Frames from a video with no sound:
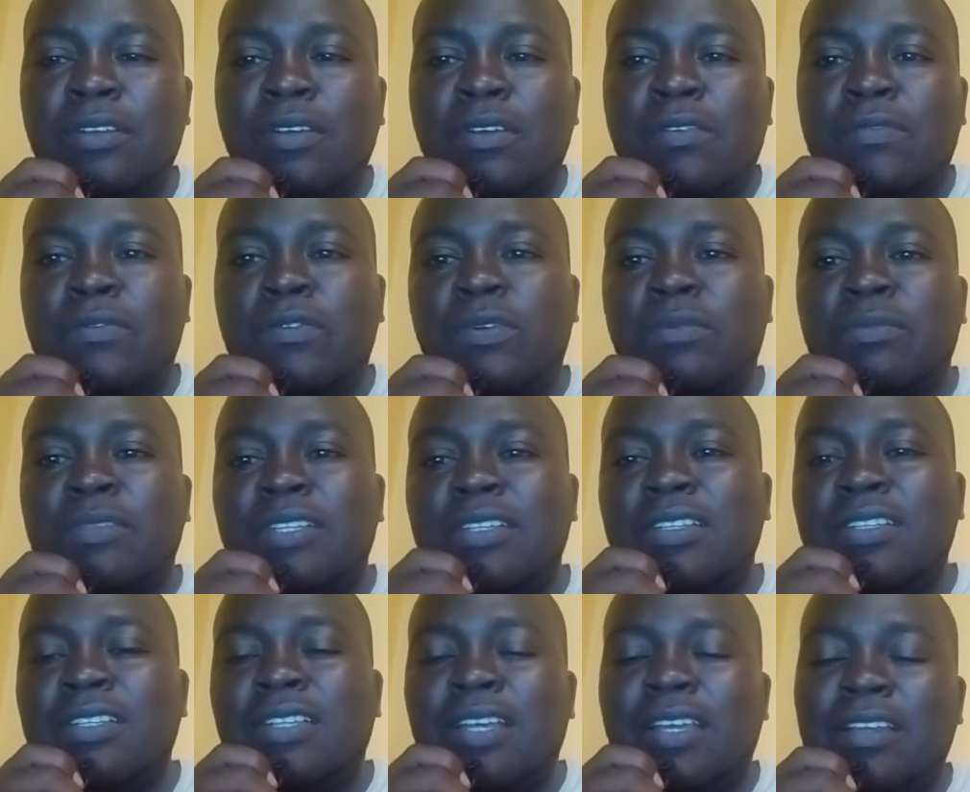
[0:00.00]
from the
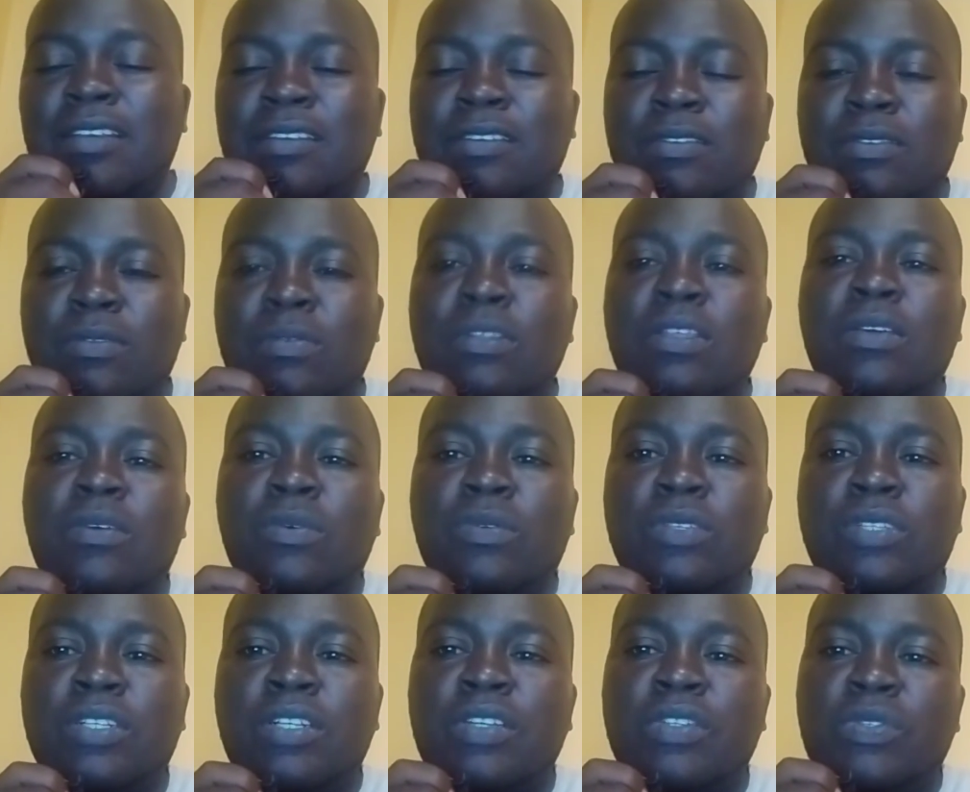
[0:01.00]
design to the
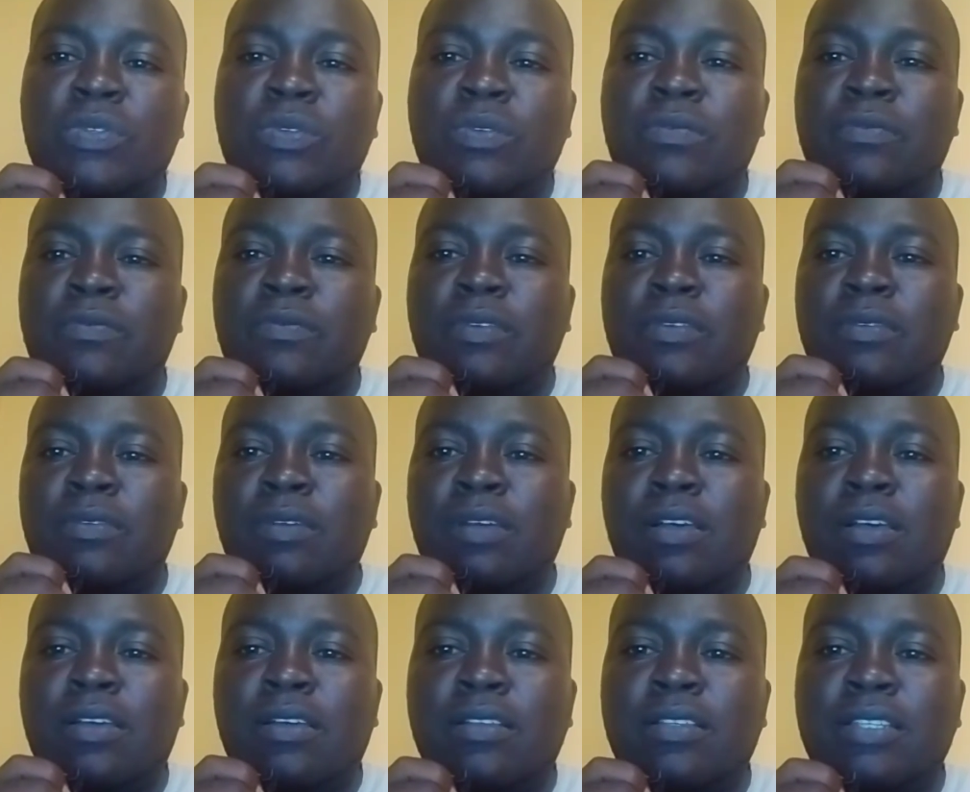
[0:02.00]
construction
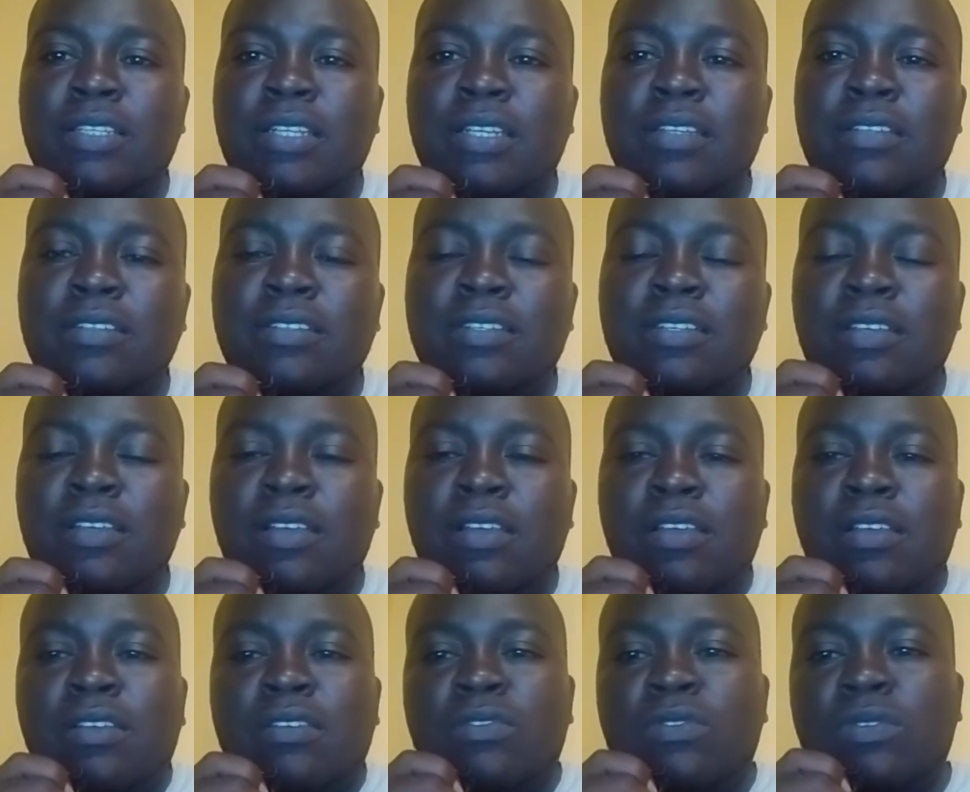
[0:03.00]
stage.
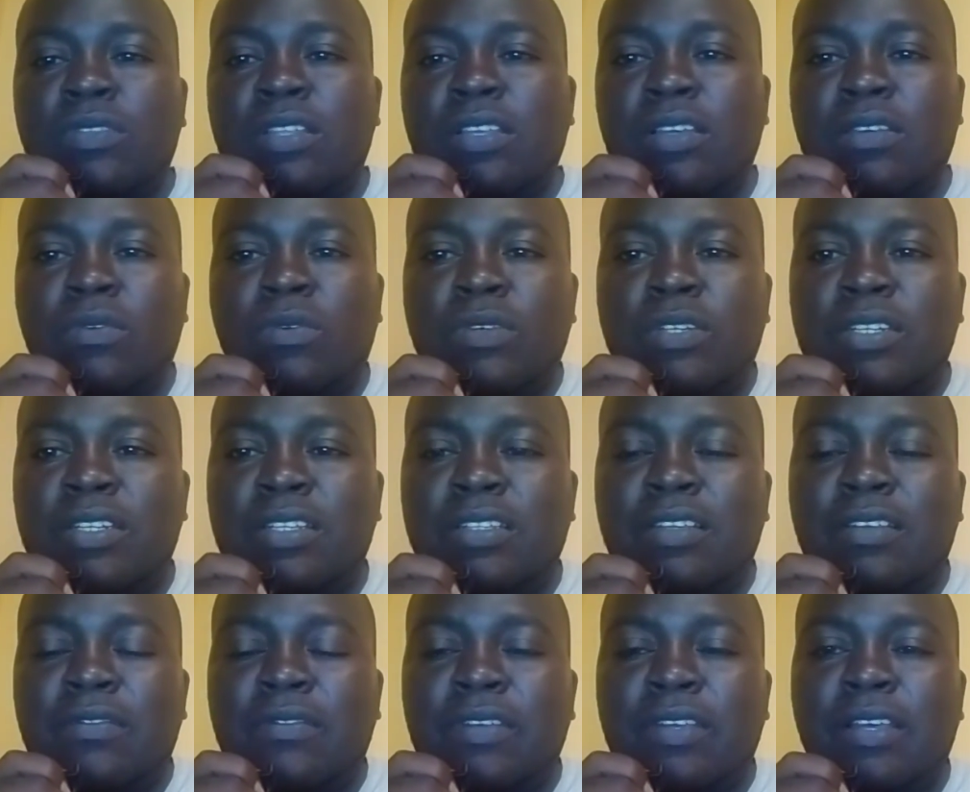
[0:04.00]
So the quantity
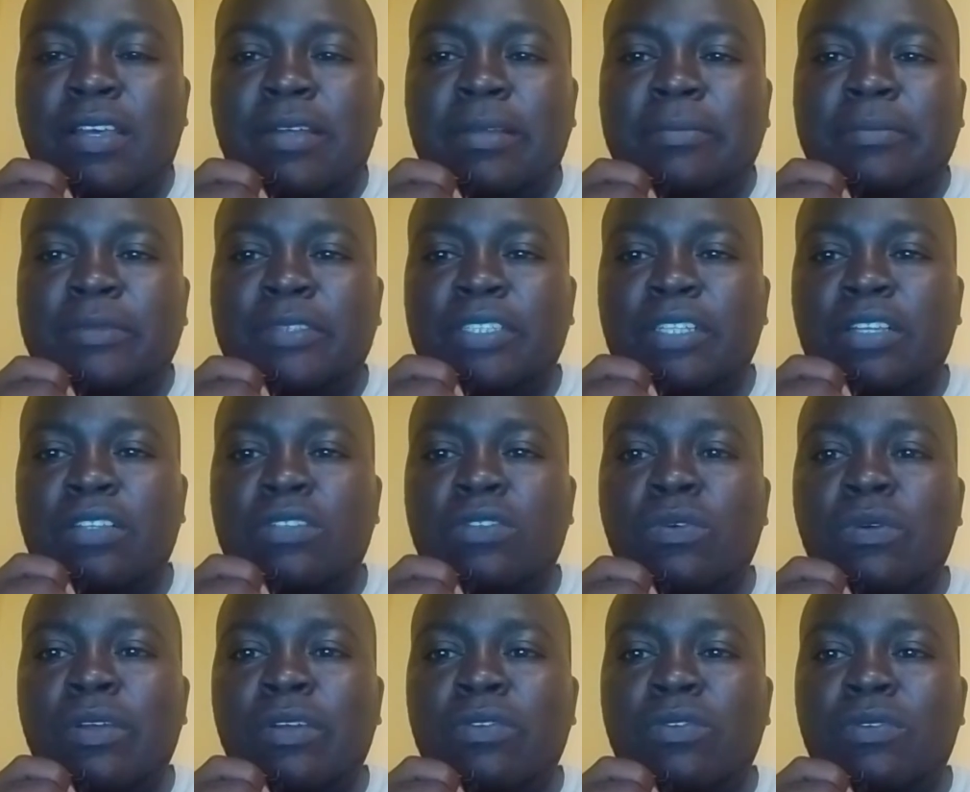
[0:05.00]
surveyor is
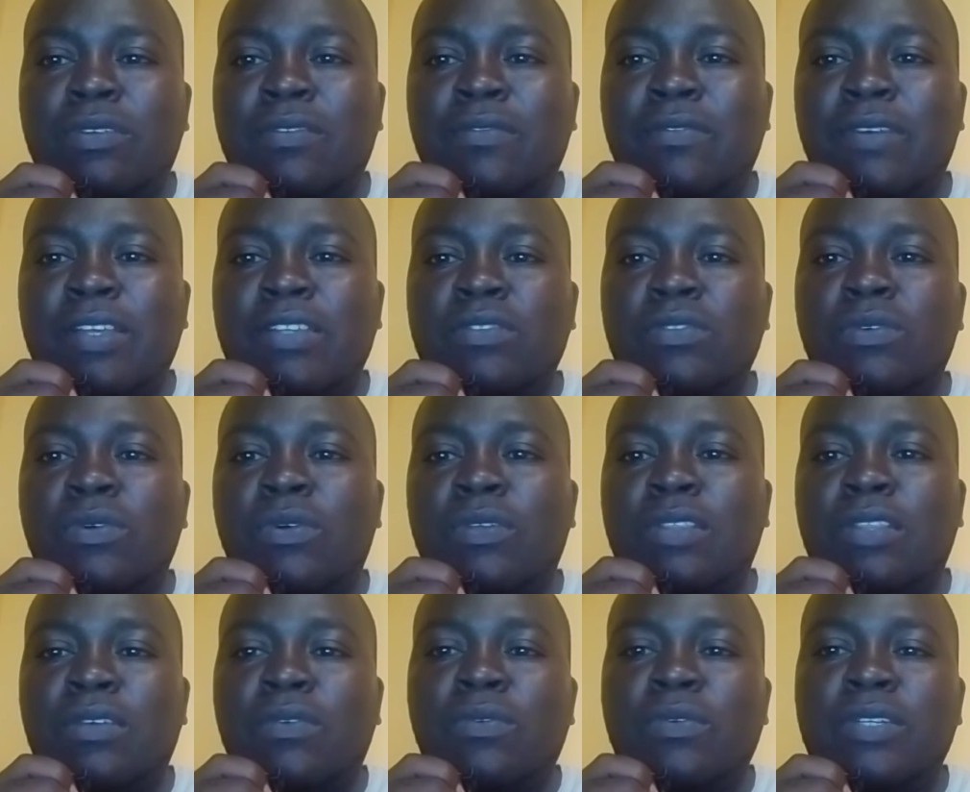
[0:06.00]
going to advise you on the
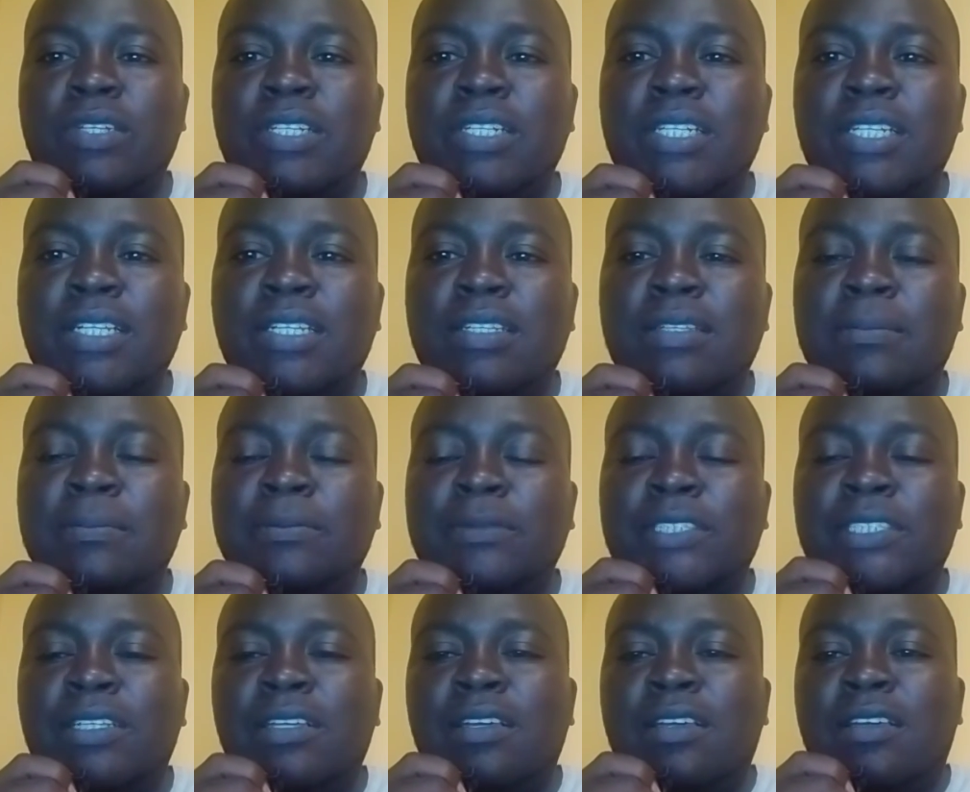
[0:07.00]
quantities,
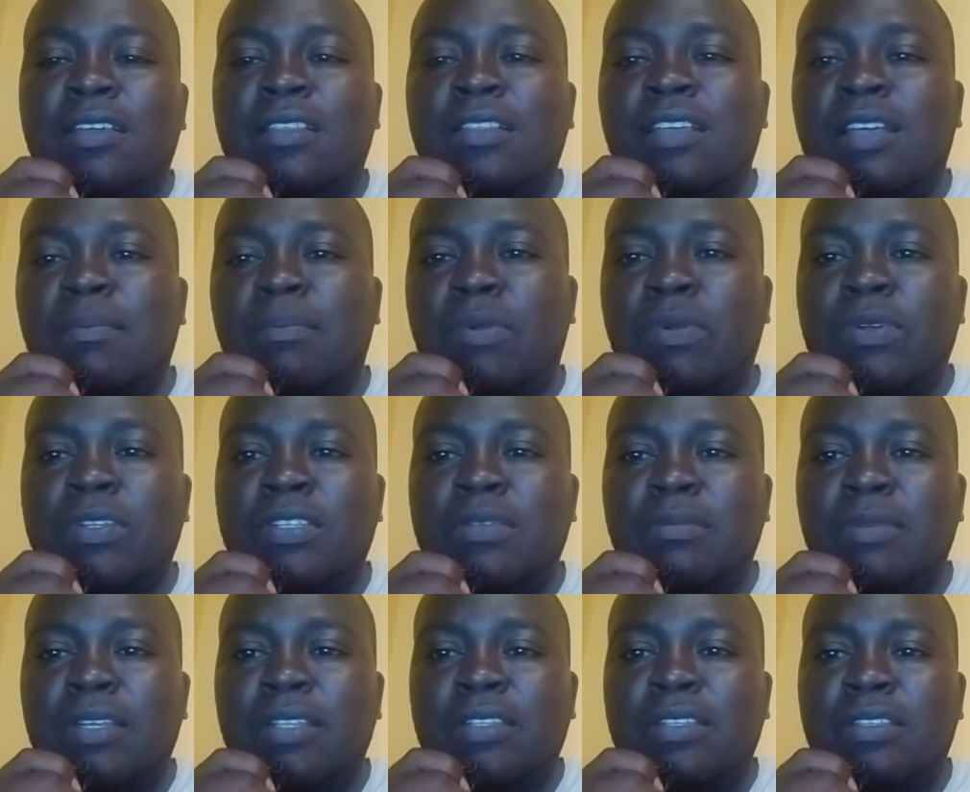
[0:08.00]
the
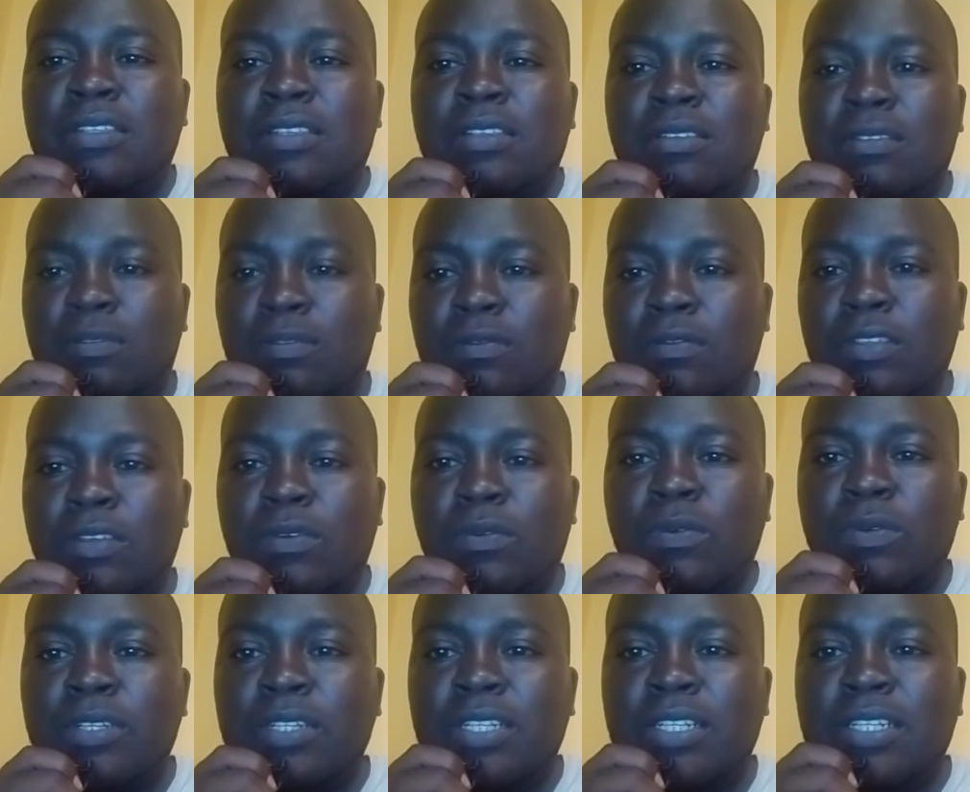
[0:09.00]
approximates of the
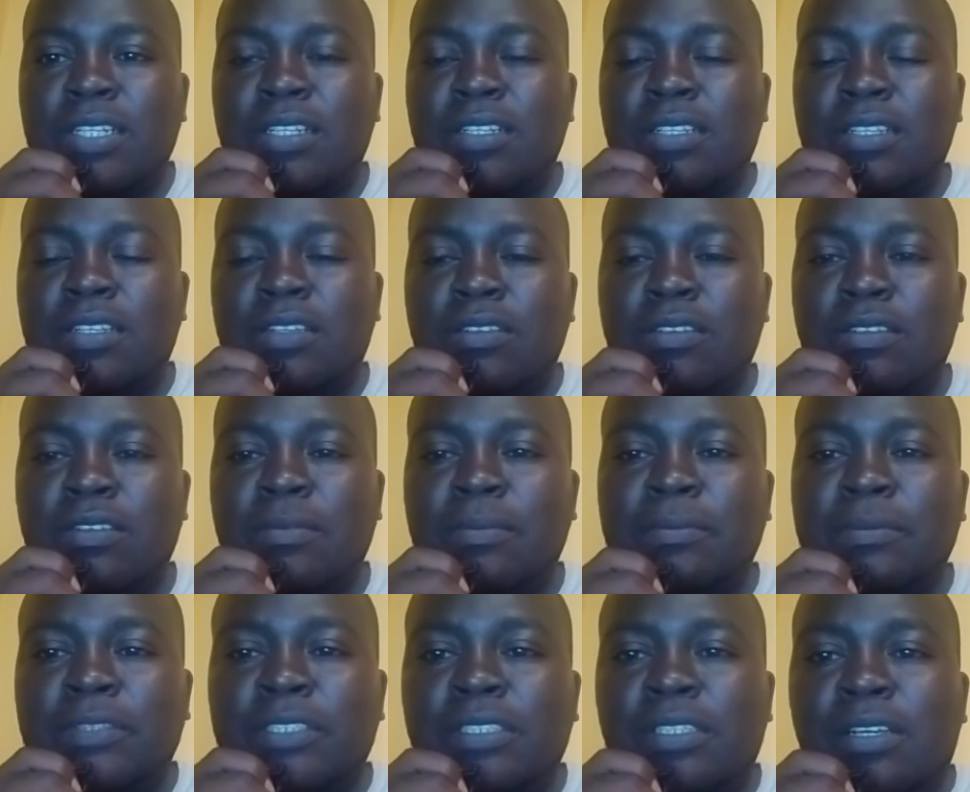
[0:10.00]
quantities,
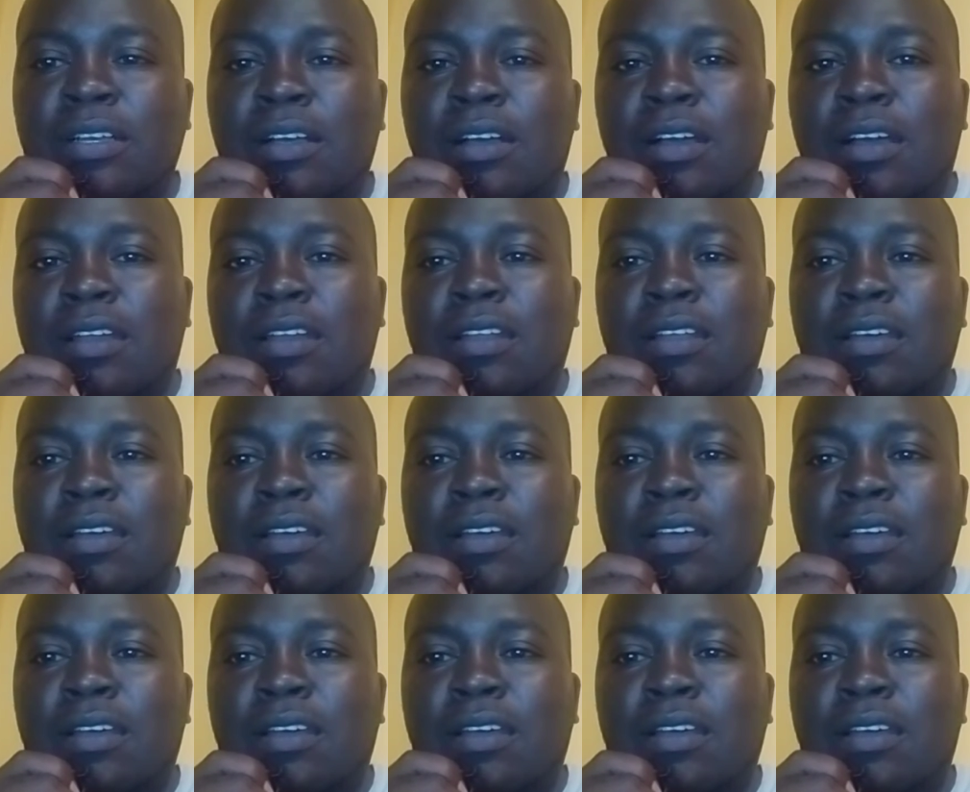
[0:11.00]
and